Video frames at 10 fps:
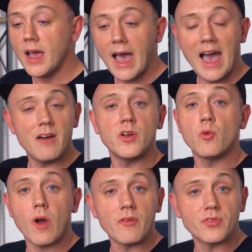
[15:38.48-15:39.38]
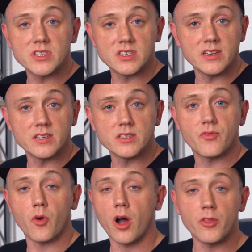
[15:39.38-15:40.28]
having references
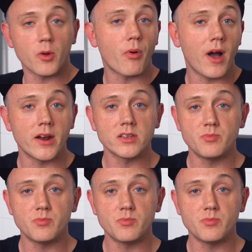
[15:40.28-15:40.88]
for other products,